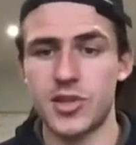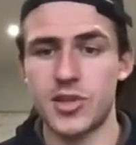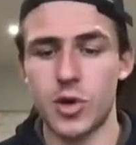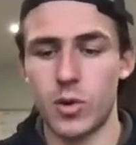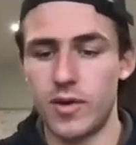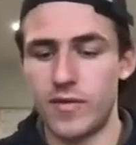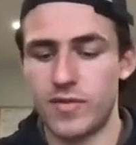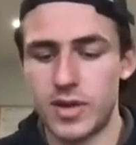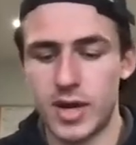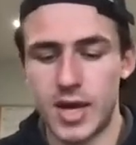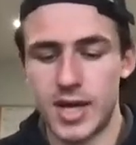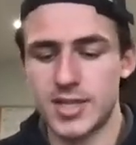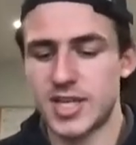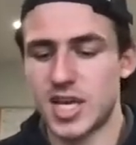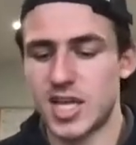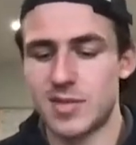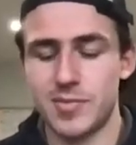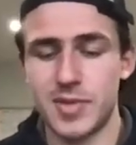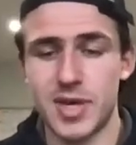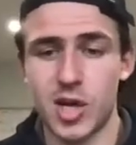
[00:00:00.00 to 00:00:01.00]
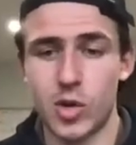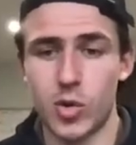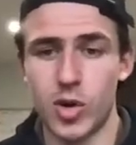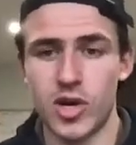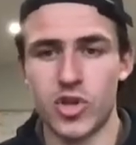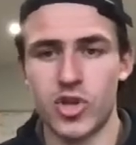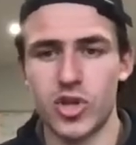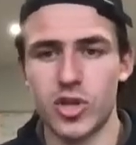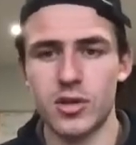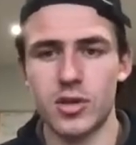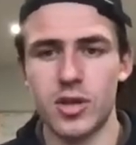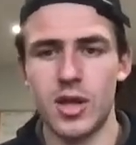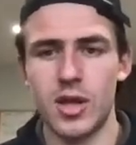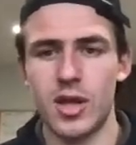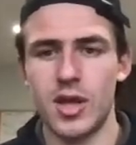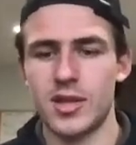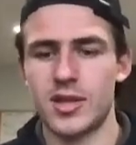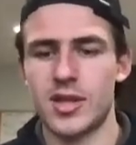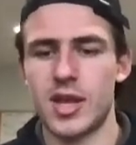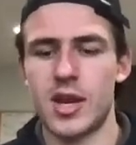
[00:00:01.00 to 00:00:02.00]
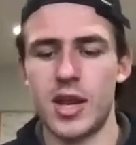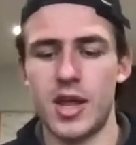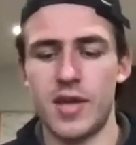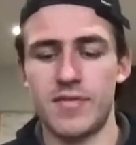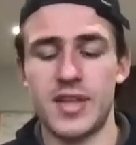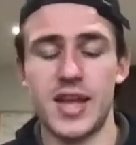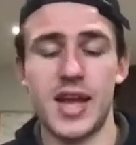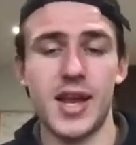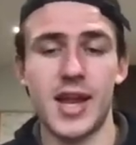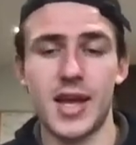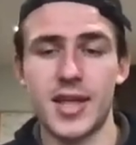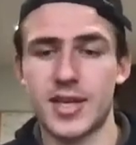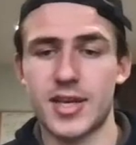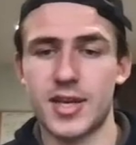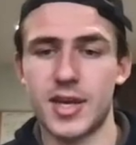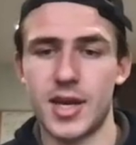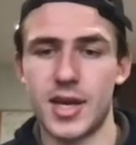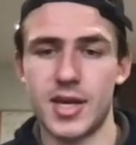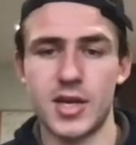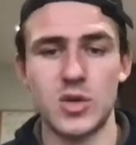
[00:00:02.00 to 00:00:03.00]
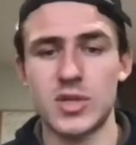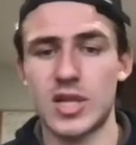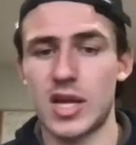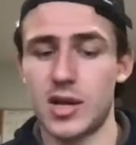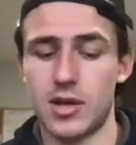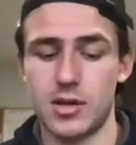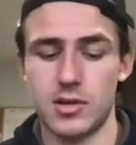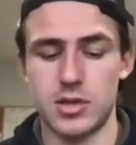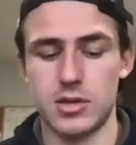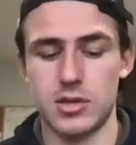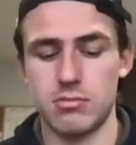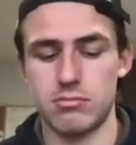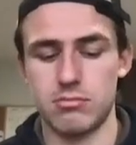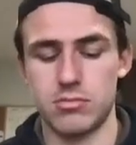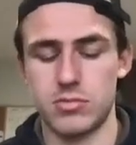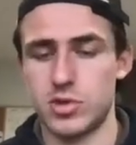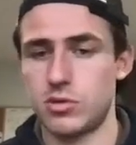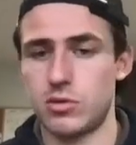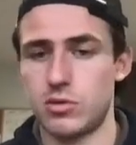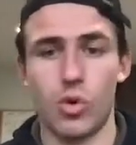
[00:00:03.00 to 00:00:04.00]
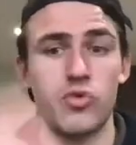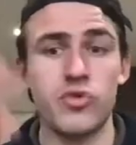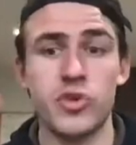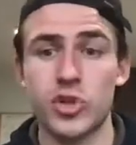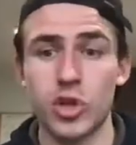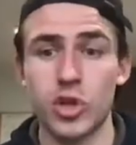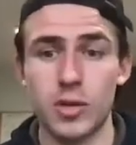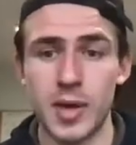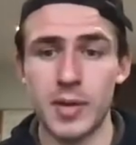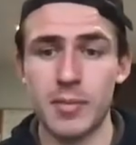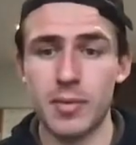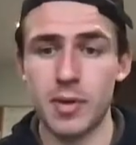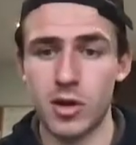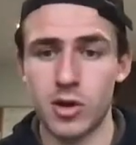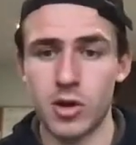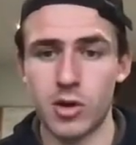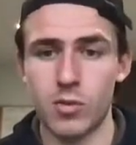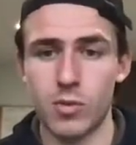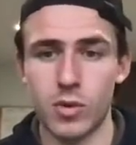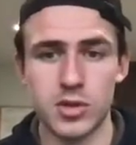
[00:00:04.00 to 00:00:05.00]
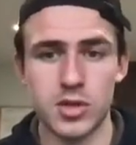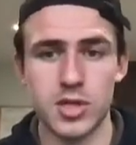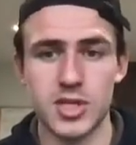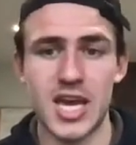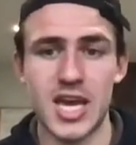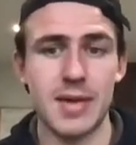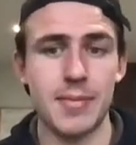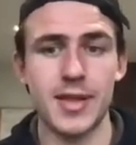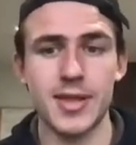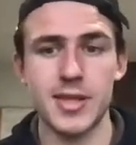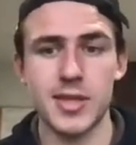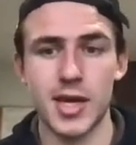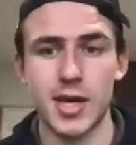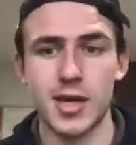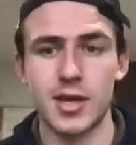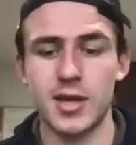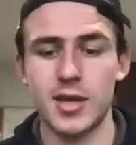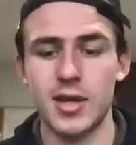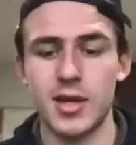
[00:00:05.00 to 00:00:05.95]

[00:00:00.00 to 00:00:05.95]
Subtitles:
So if clients ask me a question, then if they're asking it, I know that 100 other people are going to want the same answer.